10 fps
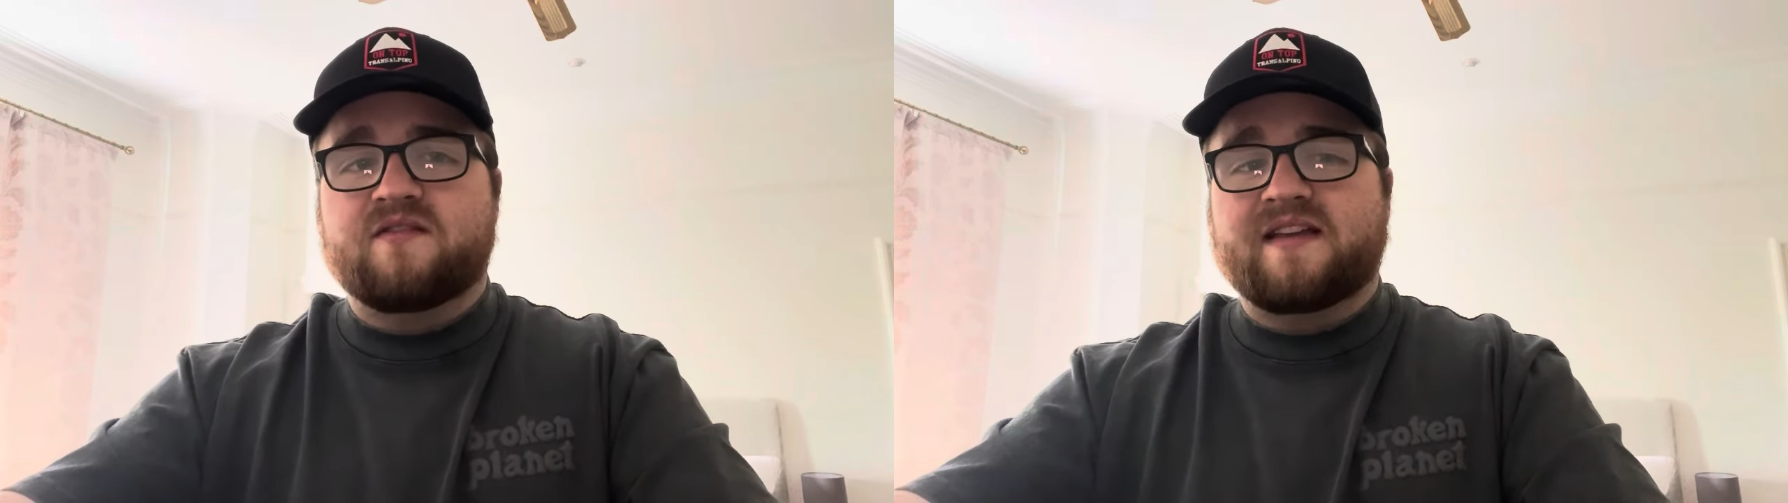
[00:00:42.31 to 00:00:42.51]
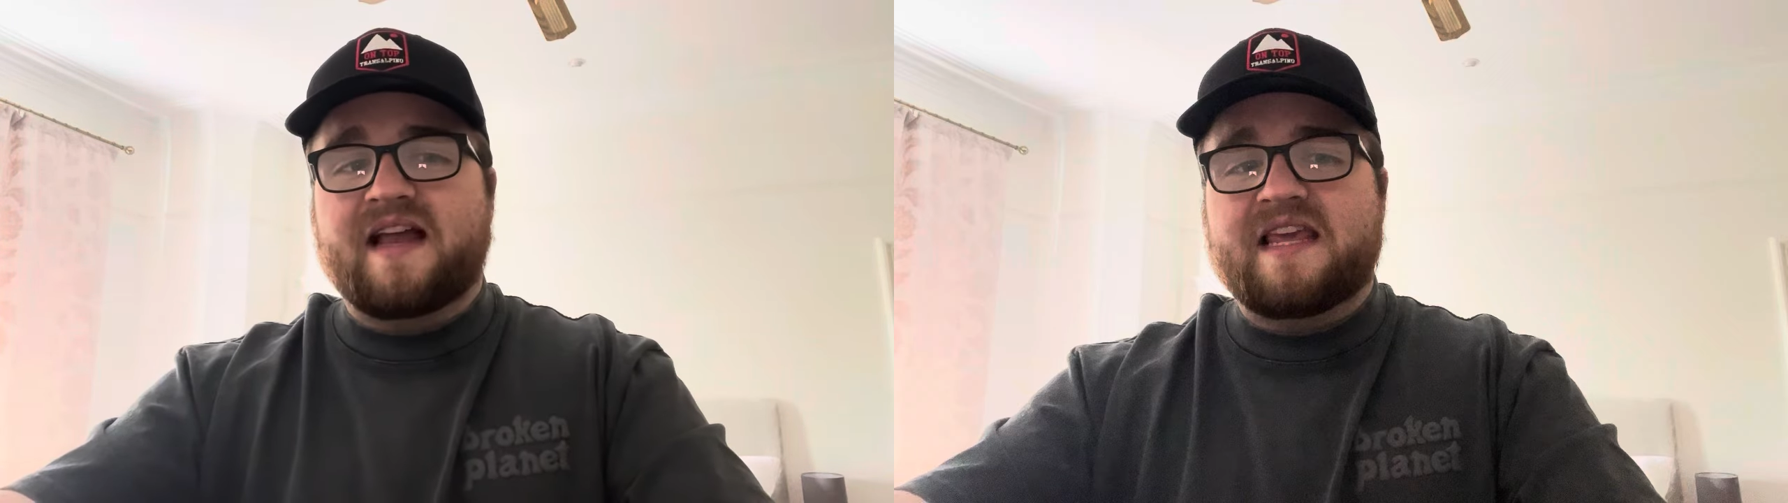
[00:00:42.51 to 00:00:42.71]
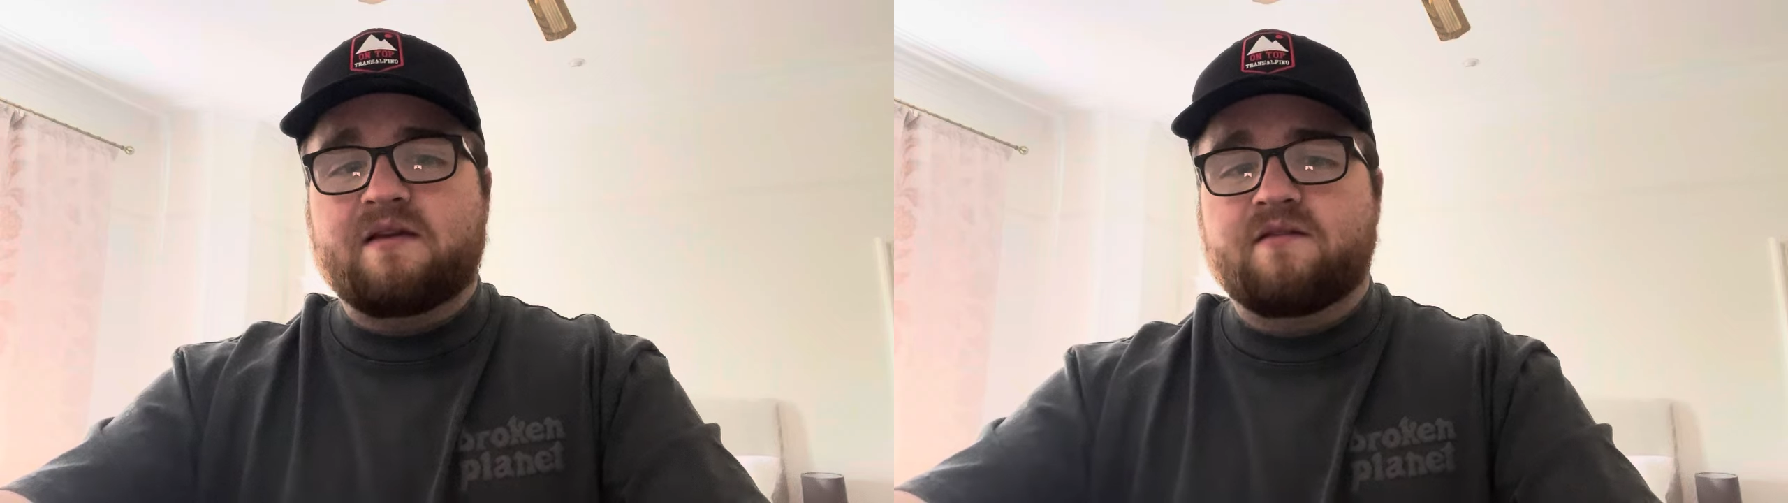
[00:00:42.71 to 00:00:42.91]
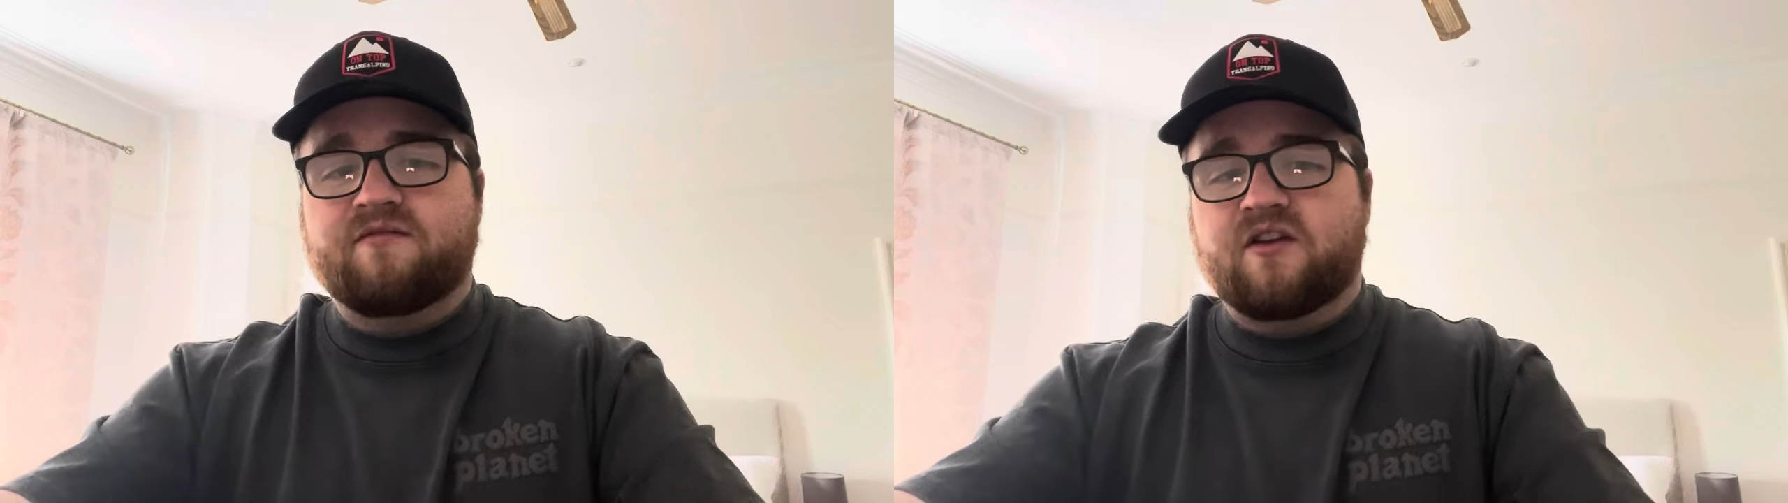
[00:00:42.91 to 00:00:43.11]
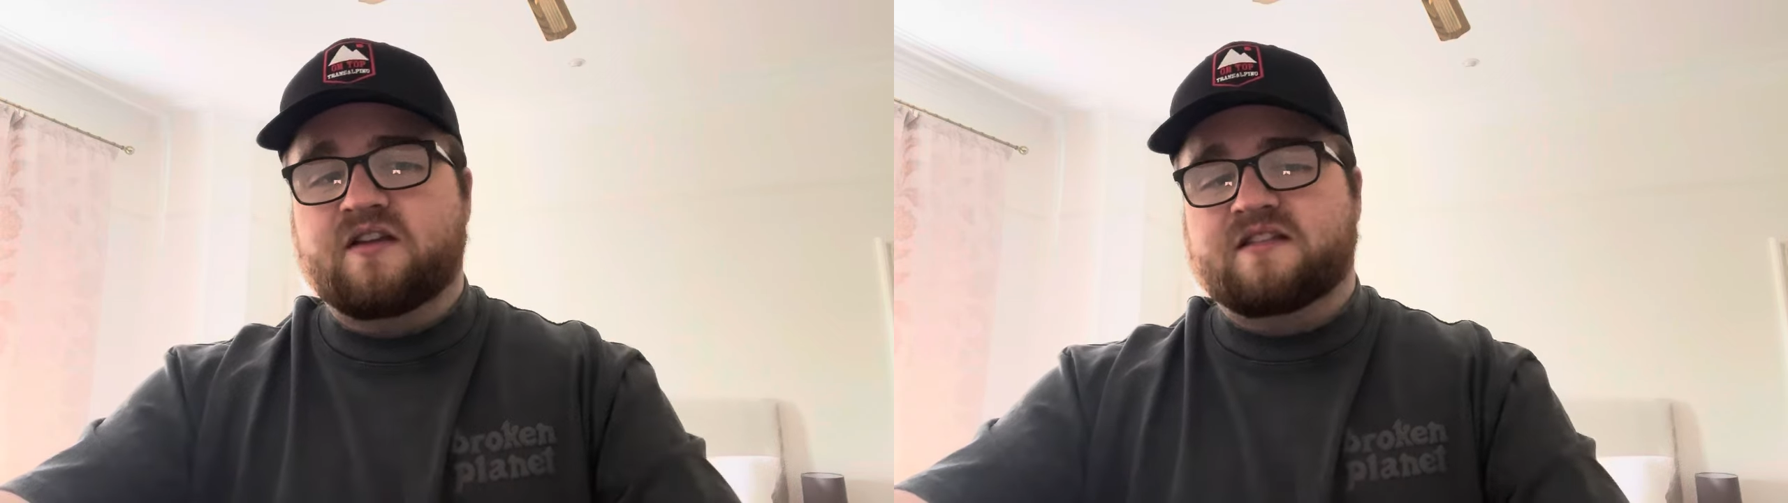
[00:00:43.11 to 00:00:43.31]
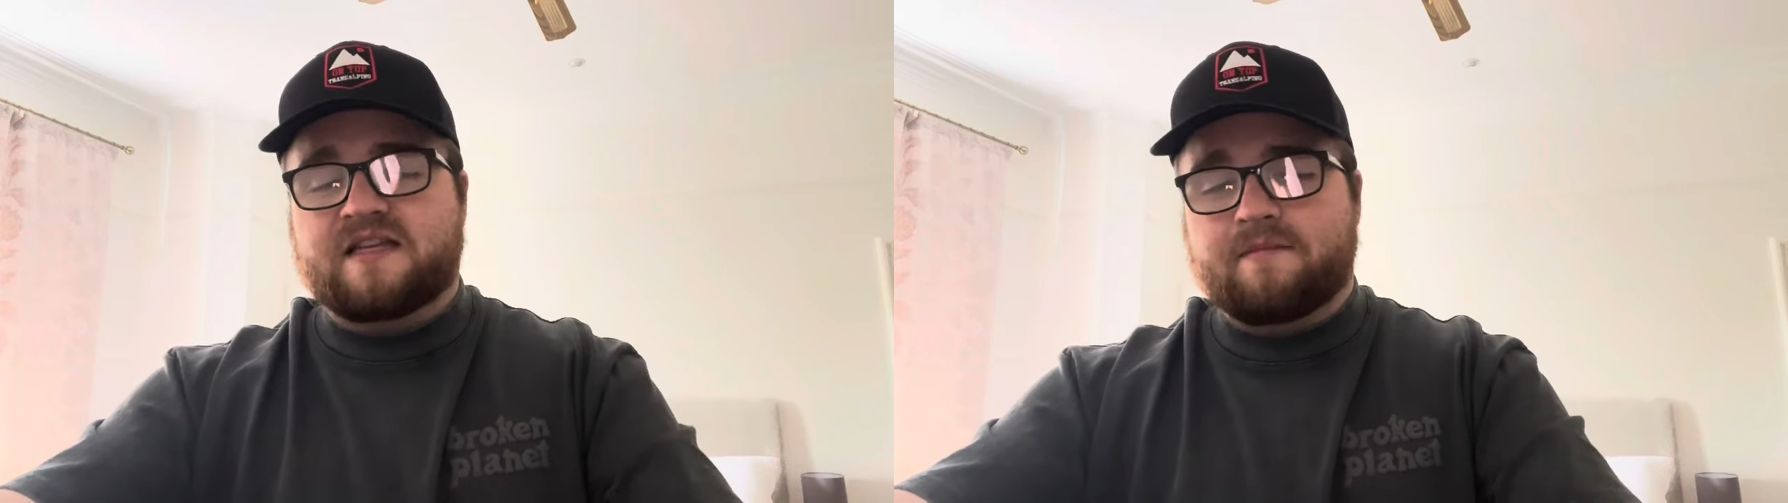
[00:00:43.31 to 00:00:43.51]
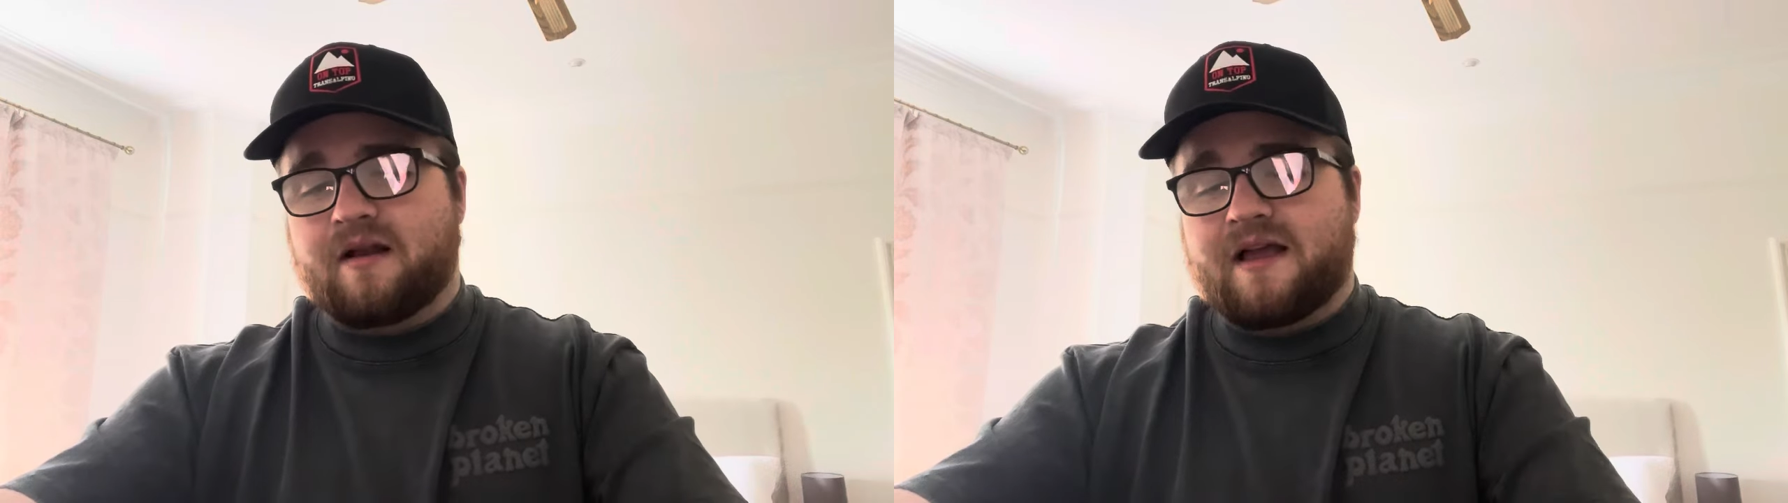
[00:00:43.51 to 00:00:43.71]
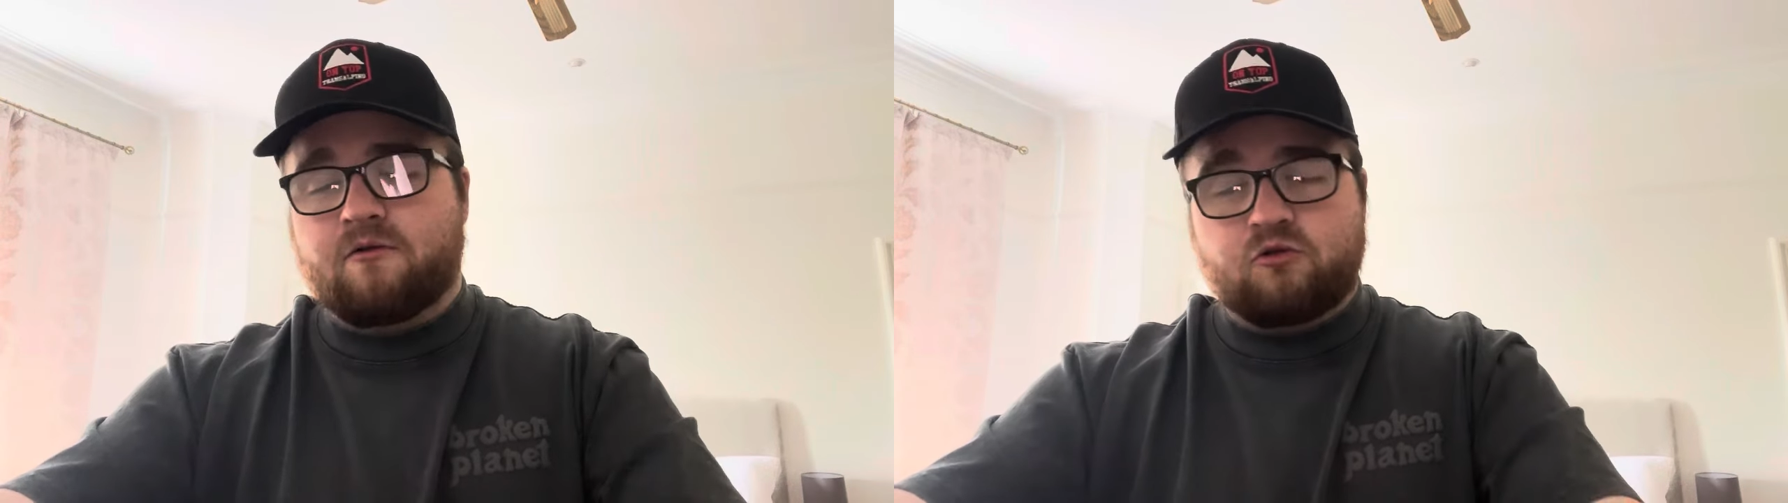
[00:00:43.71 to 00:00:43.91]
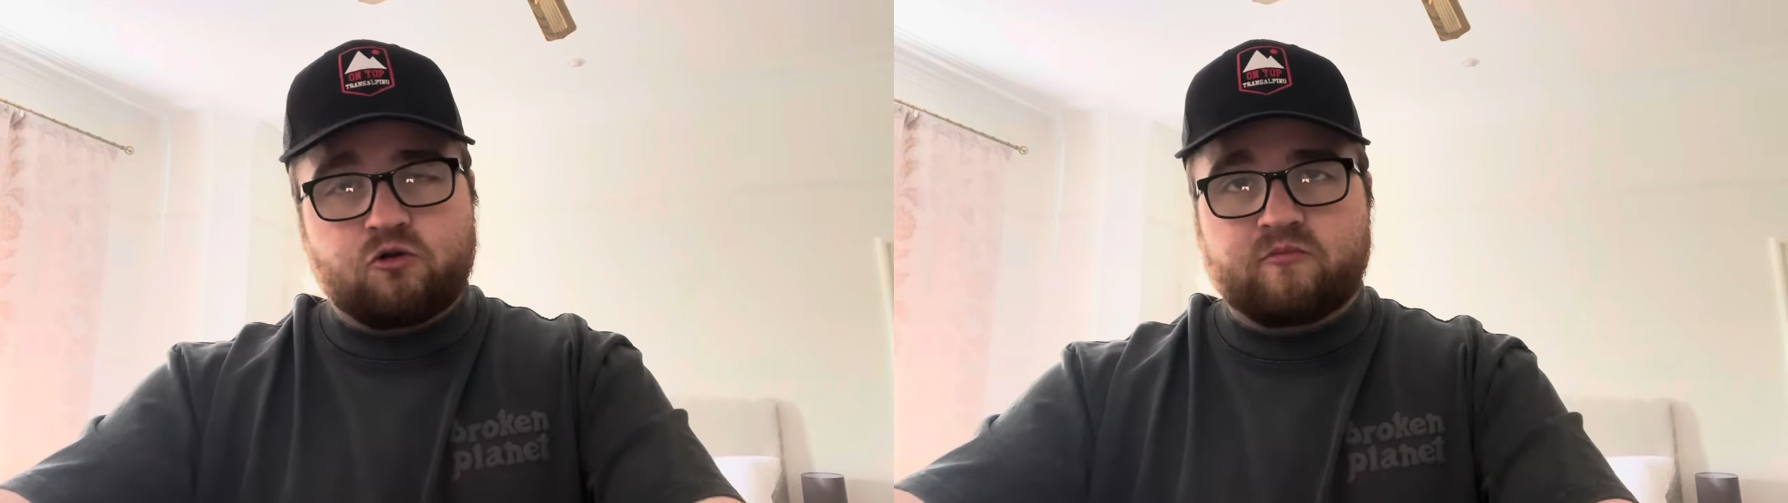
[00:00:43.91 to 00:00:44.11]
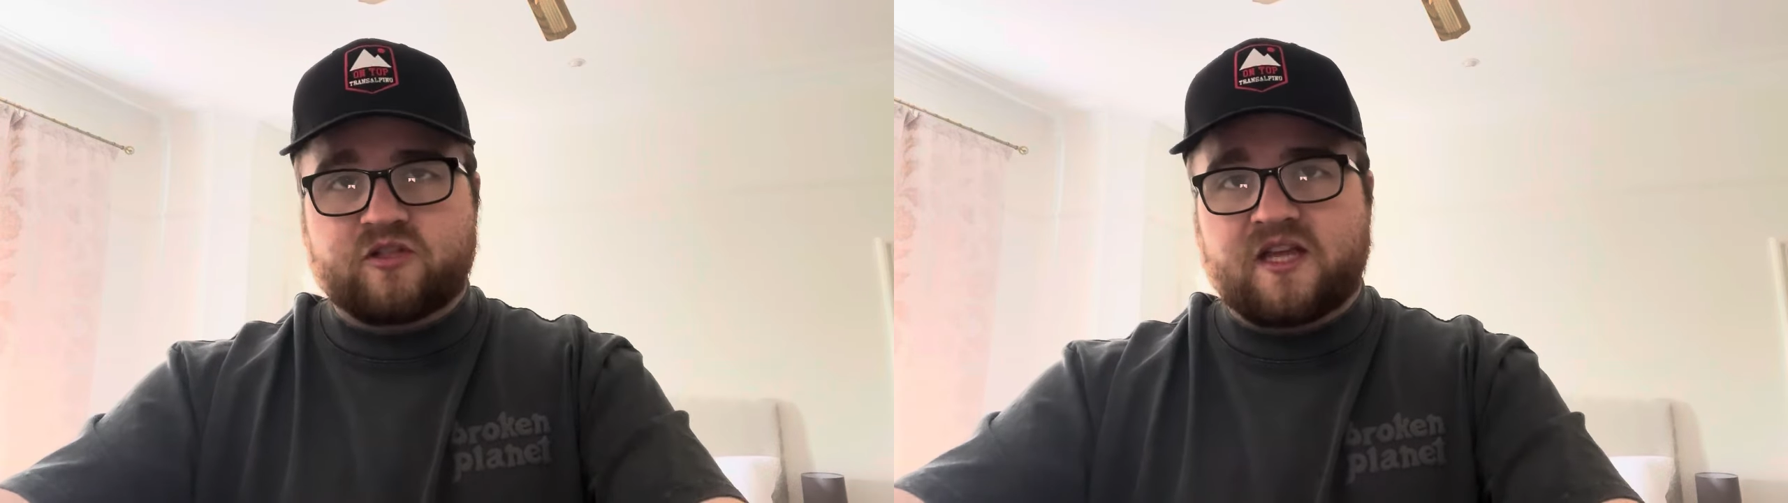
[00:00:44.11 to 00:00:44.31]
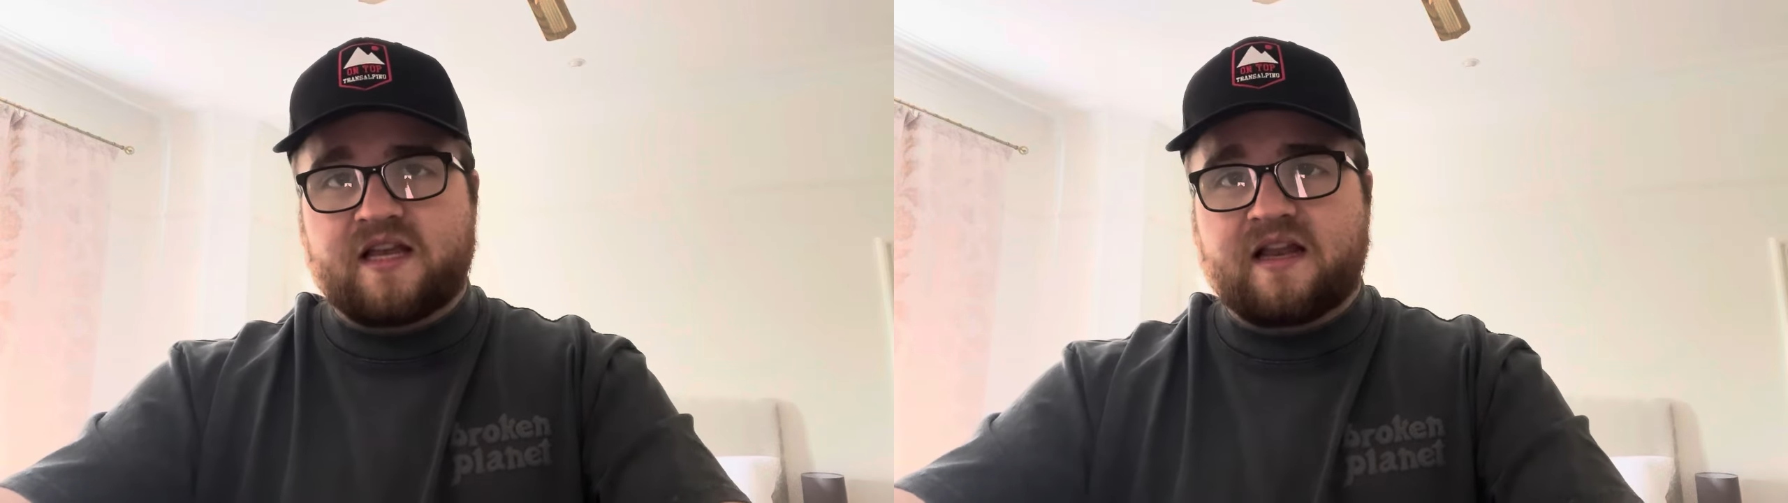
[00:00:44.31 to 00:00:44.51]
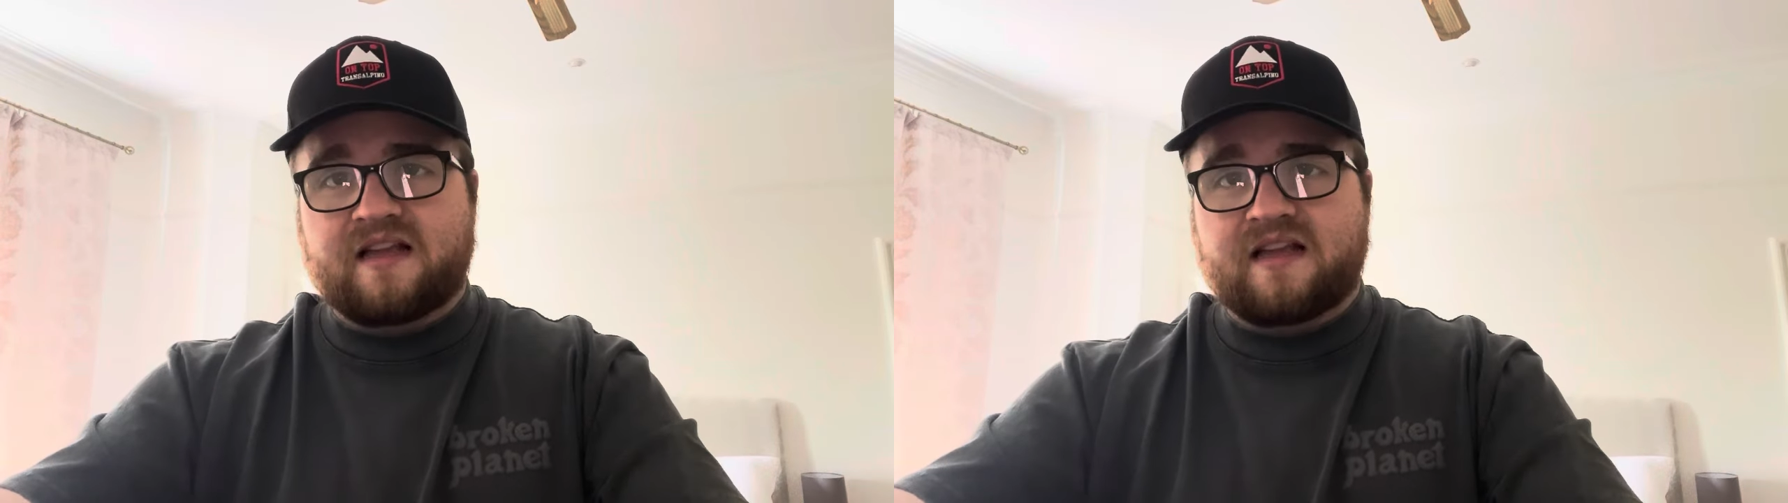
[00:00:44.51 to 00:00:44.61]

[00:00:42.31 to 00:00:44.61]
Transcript: I think any first team player who comes in